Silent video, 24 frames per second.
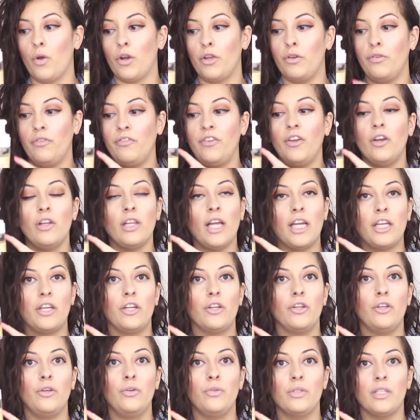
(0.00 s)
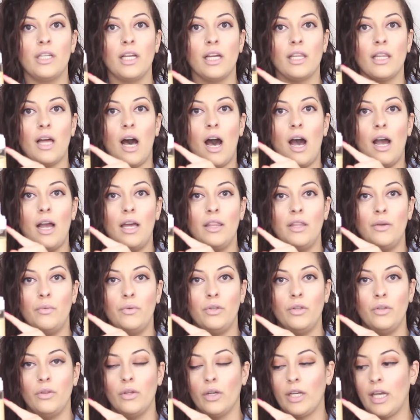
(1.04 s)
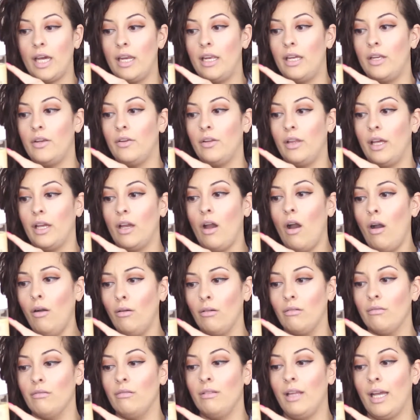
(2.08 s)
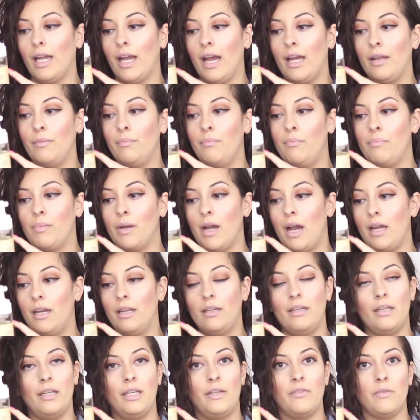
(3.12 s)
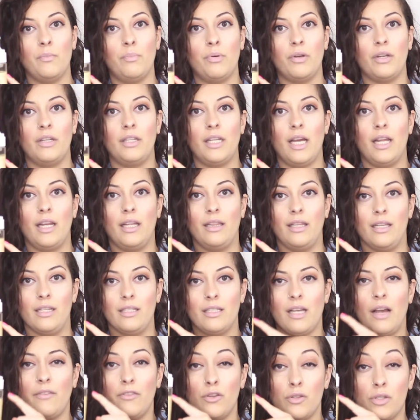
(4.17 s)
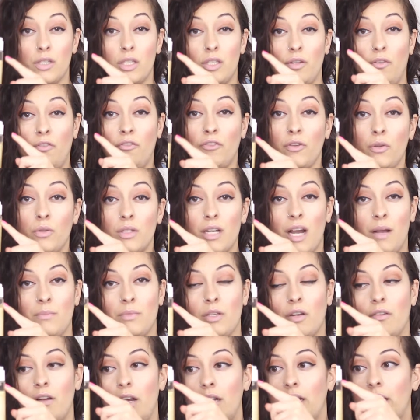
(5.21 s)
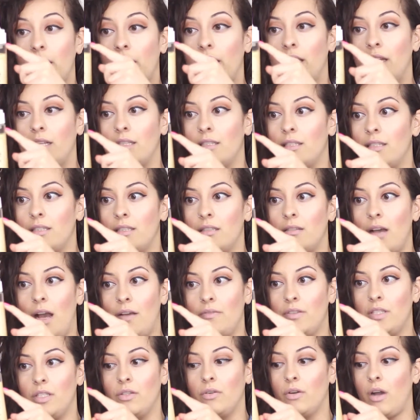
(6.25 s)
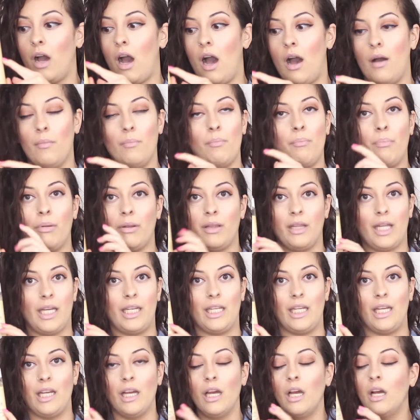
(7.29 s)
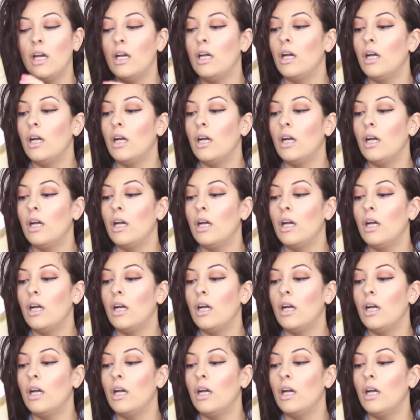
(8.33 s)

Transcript: where you feel like you're using a lot, and then when you look at it, you're like, oh, like I kind of didn't even put a dent in this. I've used this a few times already, and I've still got plenty.